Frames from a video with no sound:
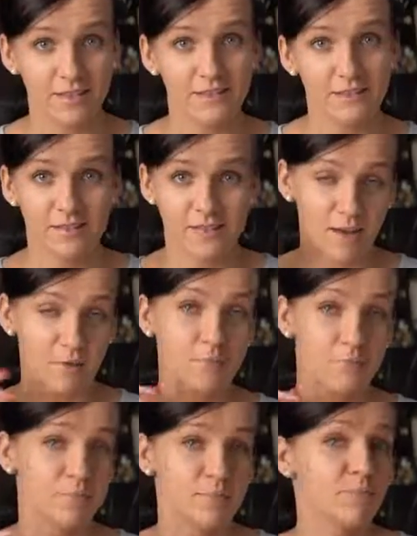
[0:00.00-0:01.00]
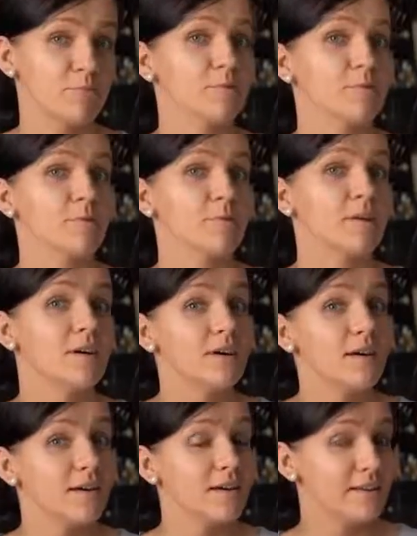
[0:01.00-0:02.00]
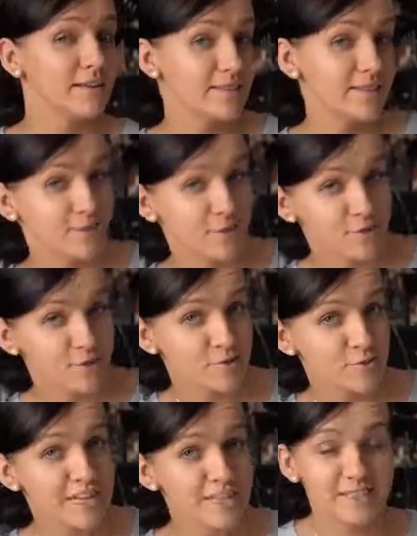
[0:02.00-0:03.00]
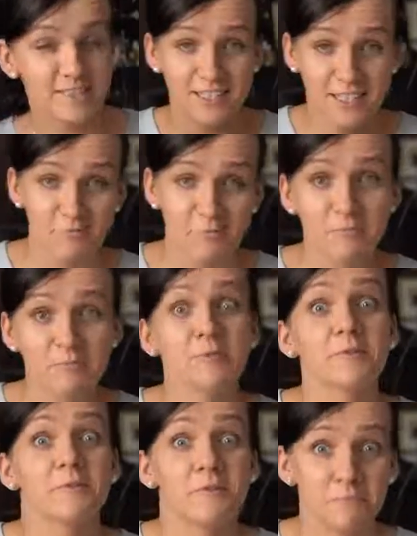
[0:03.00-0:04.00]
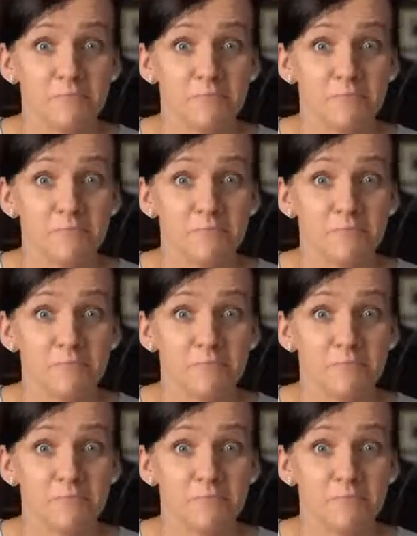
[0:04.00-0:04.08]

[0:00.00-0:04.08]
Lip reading: Some people not so much and some people